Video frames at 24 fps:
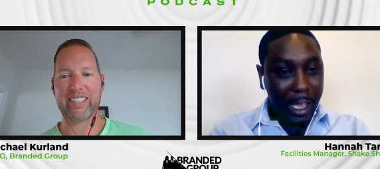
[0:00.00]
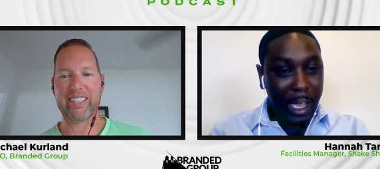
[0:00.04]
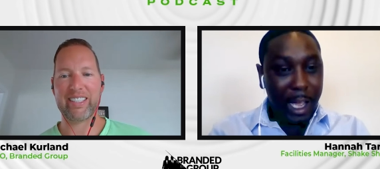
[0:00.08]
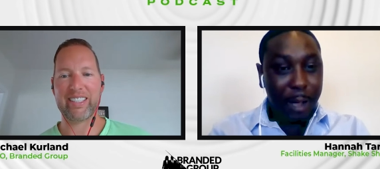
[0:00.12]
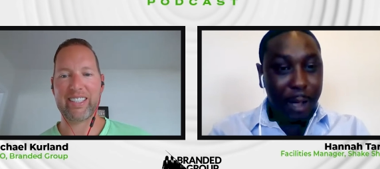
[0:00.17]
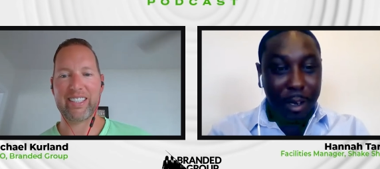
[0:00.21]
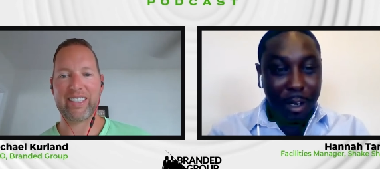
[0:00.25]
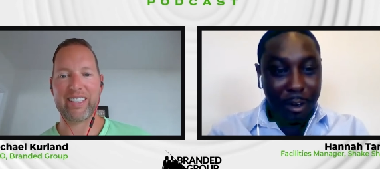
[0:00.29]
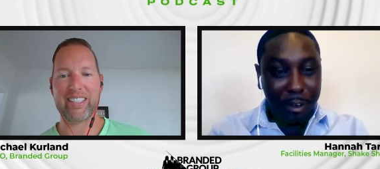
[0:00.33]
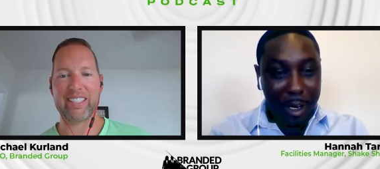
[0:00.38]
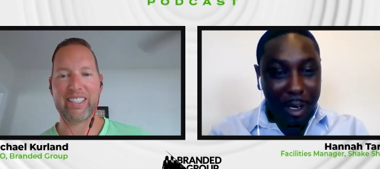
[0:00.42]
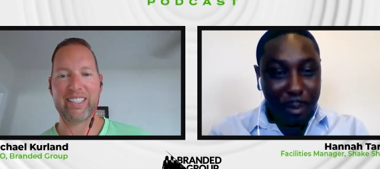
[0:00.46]

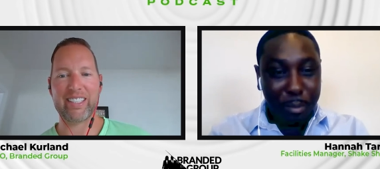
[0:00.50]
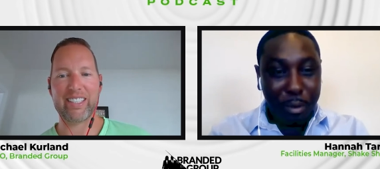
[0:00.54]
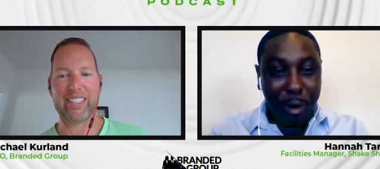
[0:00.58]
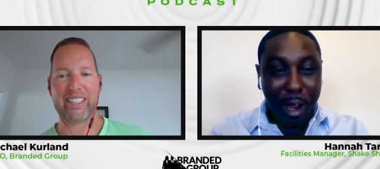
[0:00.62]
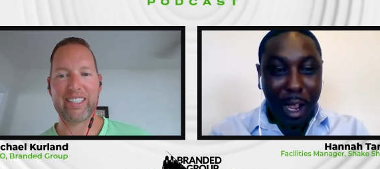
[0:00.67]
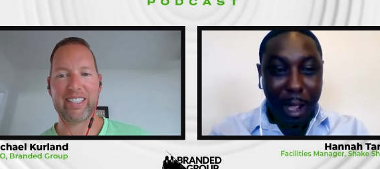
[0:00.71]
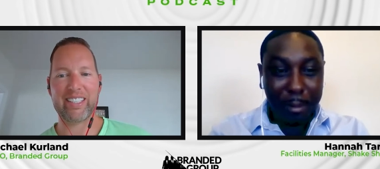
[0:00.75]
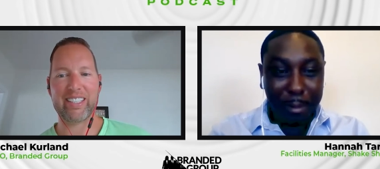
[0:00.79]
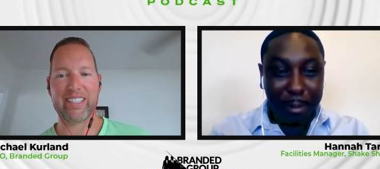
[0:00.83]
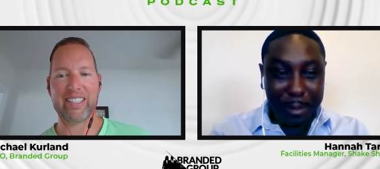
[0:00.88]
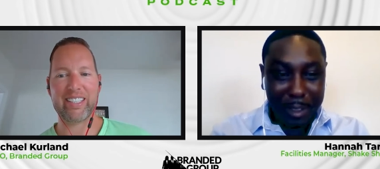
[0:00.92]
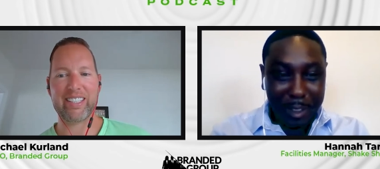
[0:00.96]
Speaker 1: I'm a great
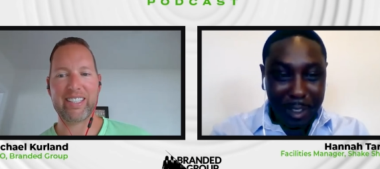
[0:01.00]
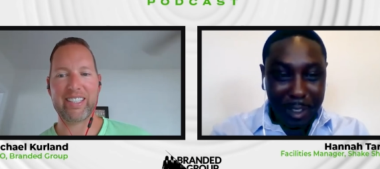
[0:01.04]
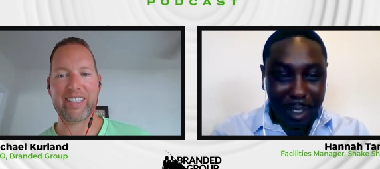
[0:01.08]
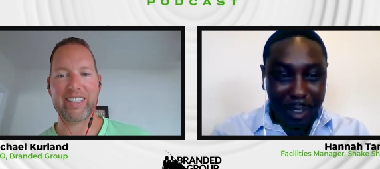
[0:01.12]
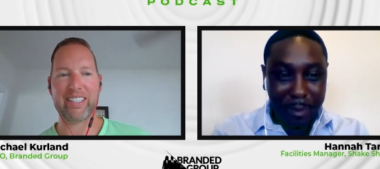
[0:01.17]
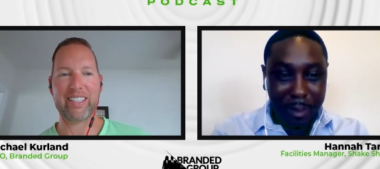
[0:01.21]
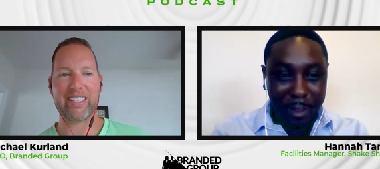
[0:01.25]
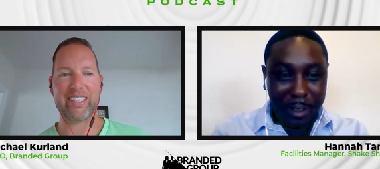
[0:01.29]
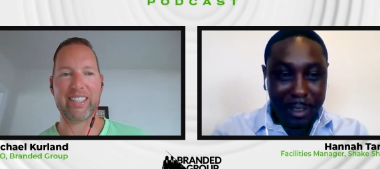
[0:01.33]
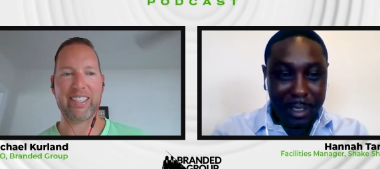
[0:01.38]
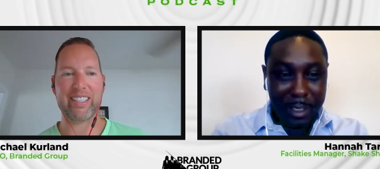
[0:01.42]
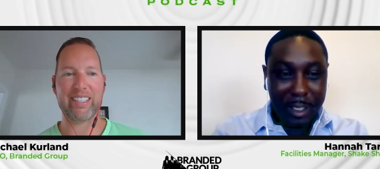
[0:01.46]
problem
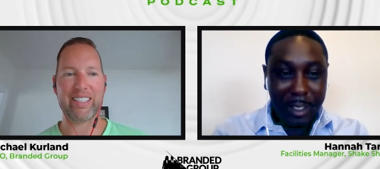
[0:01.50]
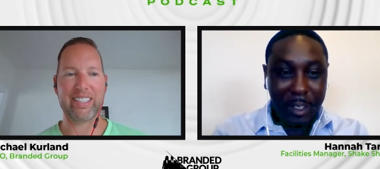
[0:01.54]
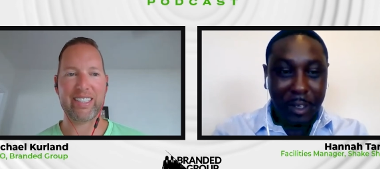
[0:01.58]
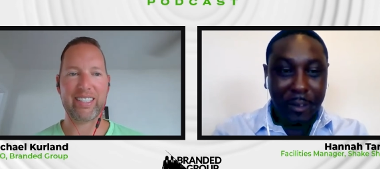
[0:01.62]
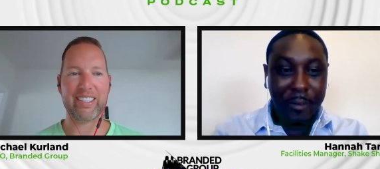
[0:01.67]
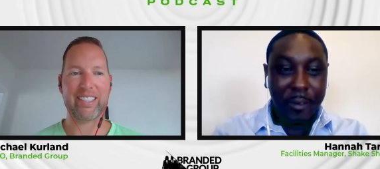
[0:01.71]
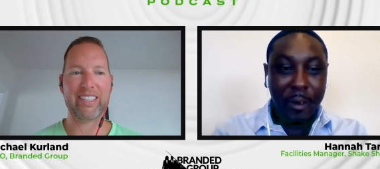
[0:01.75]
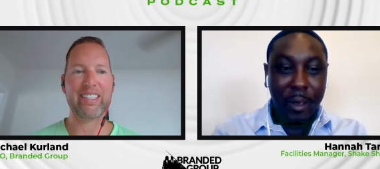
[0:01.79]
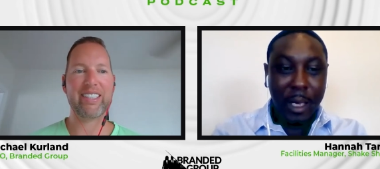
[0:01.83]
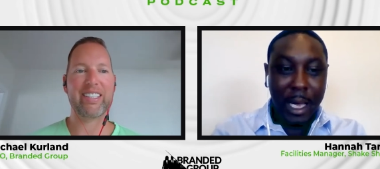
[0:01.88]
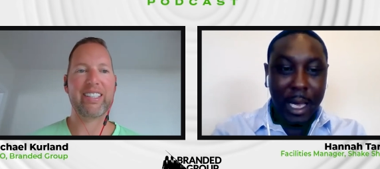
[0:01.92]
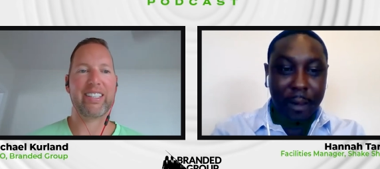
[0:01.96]
solver. So
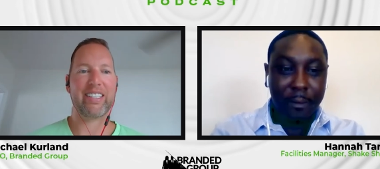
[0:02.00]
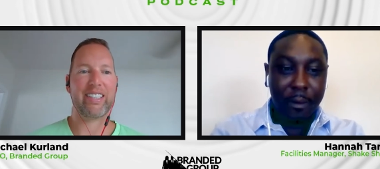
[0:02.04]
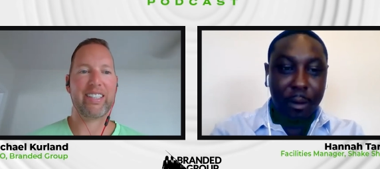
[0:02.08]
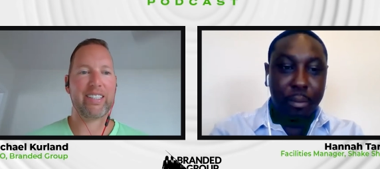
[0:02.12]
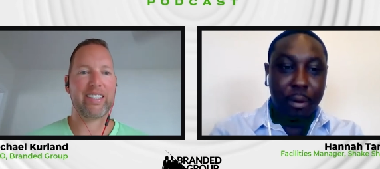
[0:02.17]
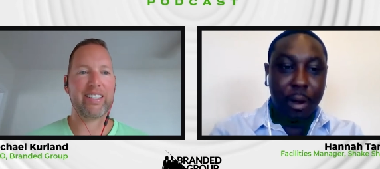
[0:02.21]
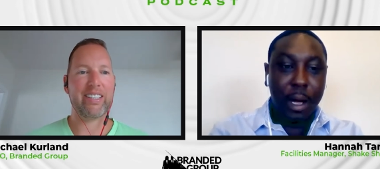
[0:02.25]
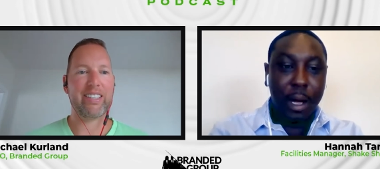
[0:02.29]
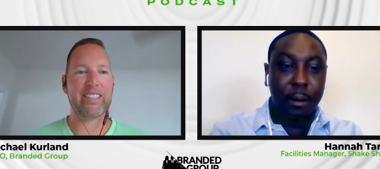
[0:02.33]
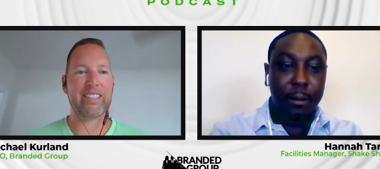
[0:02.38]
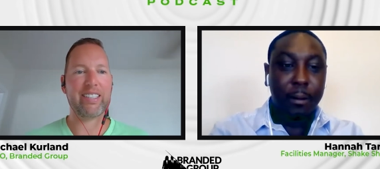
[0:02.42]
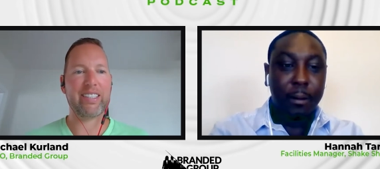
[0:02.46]
if you have a
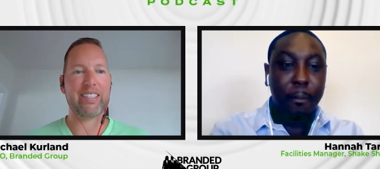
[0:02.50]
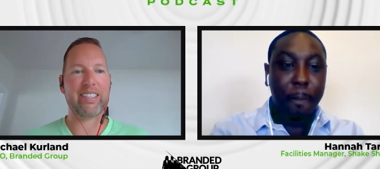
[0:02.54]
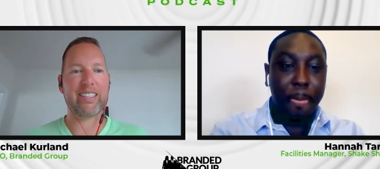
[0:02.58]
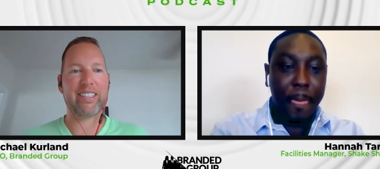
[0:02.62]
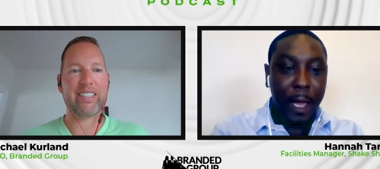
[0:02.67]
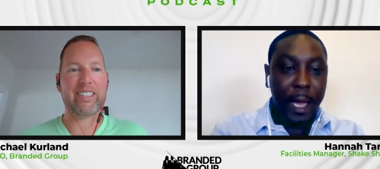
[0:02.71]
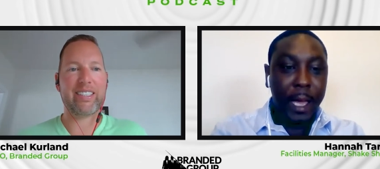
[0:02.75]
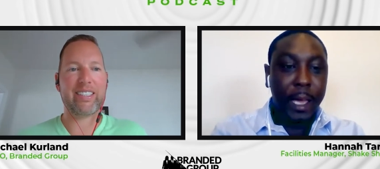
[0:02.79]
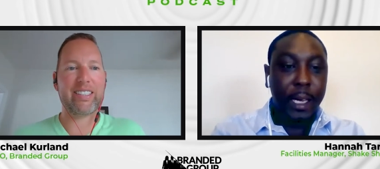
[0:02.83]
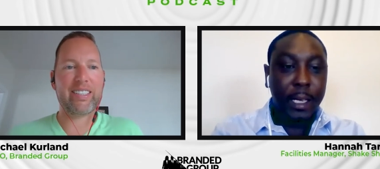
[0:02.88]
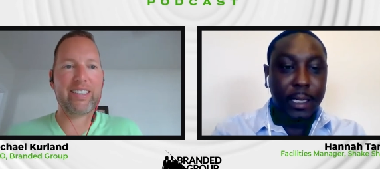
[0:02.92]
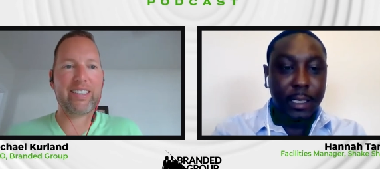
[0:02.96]
problem,
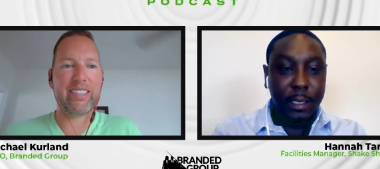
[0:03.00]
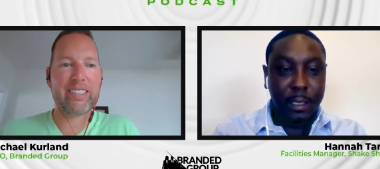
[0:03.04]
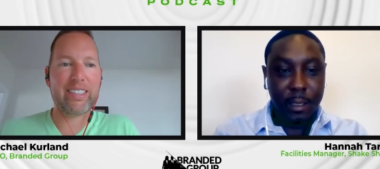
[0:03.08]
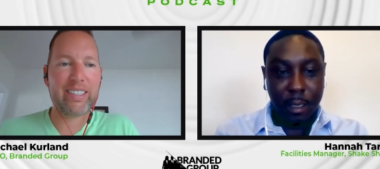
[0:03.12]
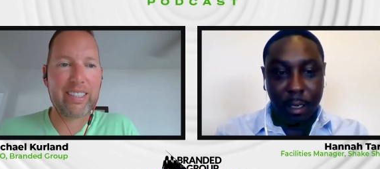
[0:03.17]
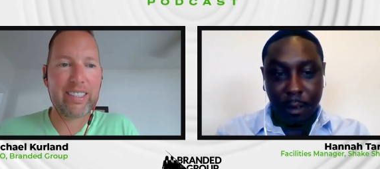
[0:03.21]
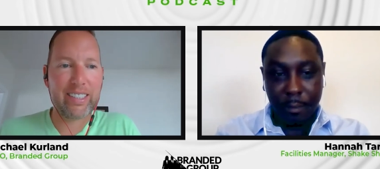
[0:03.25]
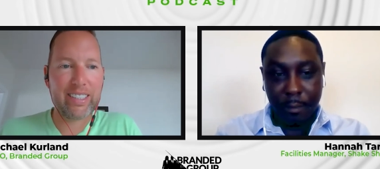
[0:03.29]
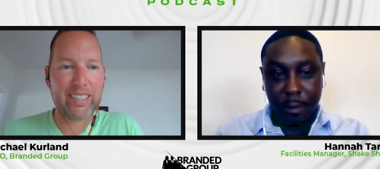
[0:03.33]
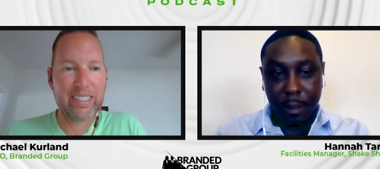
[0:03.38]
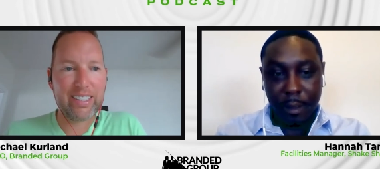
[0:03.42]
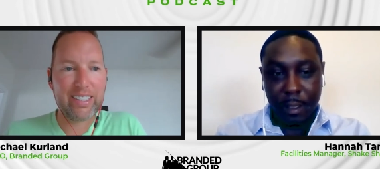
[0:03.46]
I can
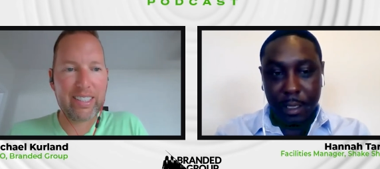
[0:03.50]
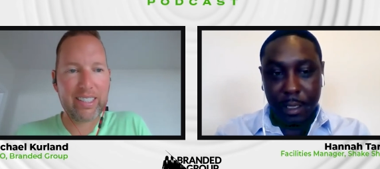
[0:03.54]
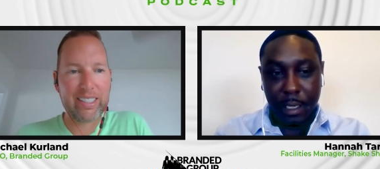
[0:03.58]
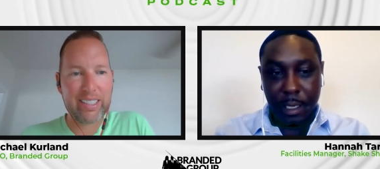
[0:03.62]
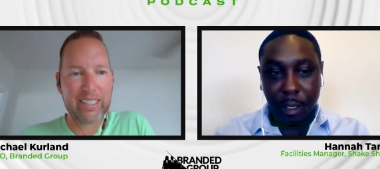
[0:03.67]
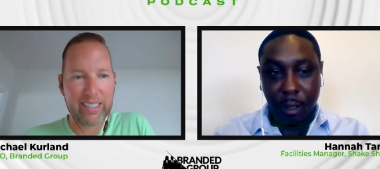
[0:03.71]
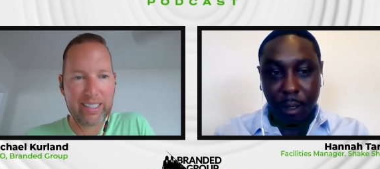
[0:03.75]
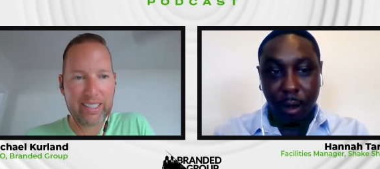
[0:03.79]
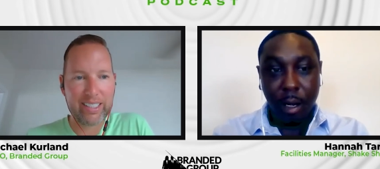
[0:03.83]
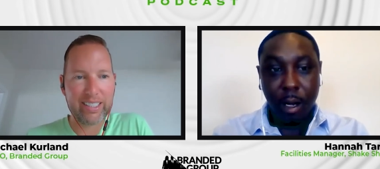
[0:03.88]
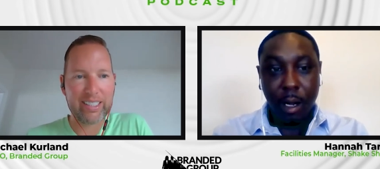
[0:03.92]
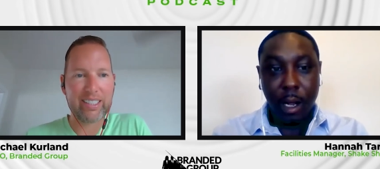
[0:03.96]
solve it,
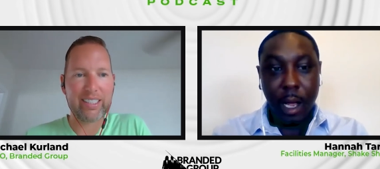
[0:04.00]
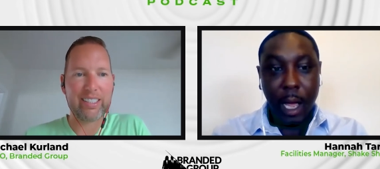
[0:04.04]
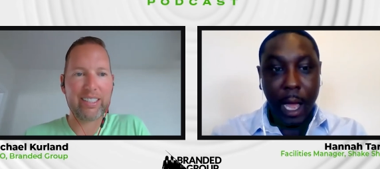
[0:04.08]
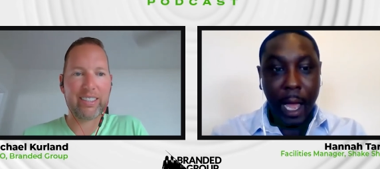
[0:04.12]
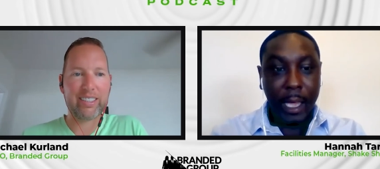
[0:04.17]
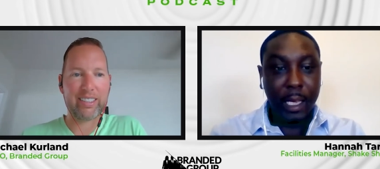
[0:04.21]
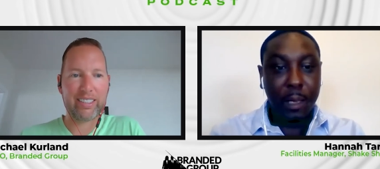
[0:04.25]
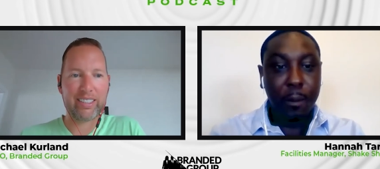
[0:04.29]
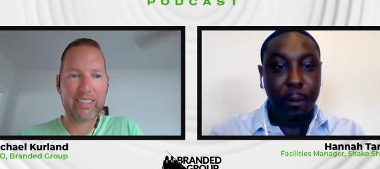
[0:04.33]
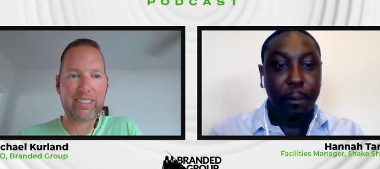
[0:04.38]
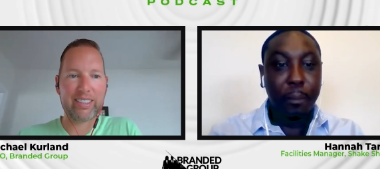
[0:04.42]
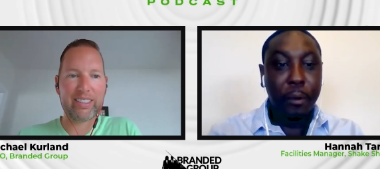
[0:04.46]
or I
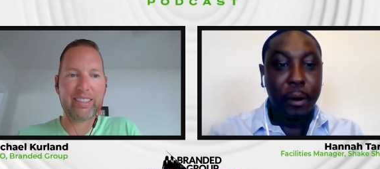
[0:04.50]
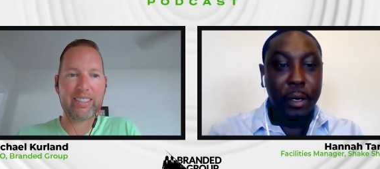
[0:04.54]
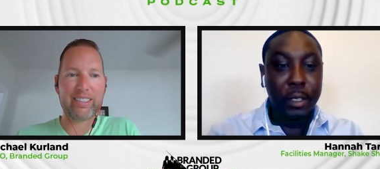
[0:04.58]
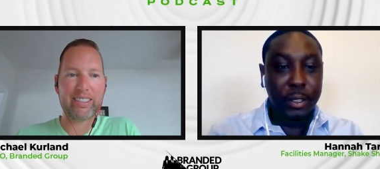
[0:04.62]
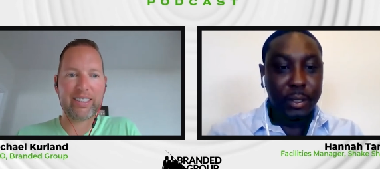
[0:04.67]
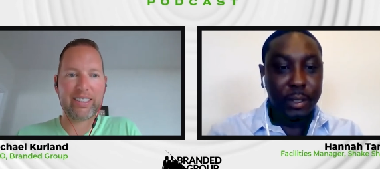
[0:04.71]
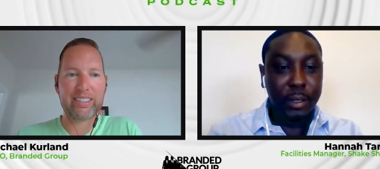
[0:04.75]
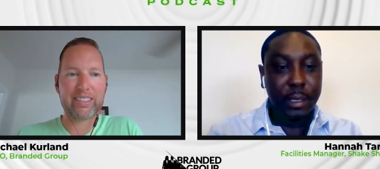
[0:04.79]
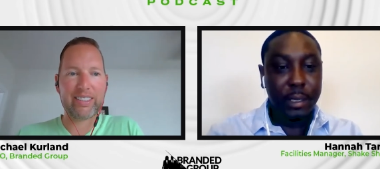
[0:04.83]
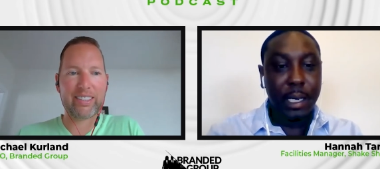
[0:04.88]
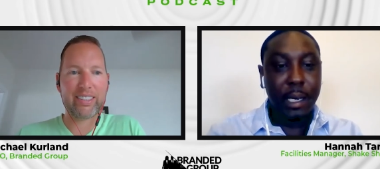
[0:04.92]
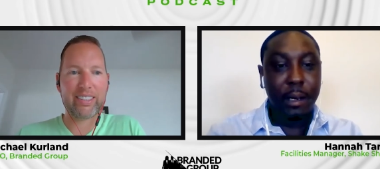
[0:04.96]
can point
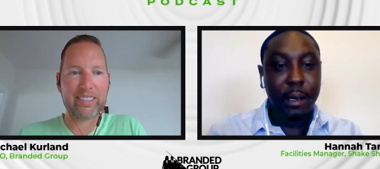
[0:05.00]
you in a